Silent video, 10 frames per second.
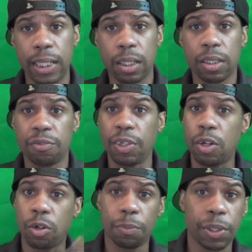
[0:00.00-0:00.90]
end of this
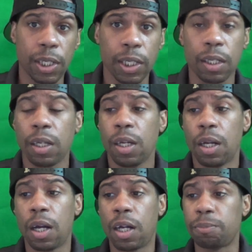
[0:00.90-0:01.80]
video or the beginning.
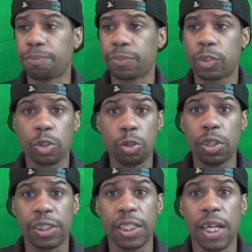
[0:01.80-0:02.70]
So
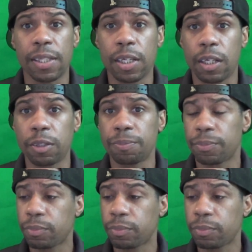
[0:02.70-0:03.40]
you guys see that there.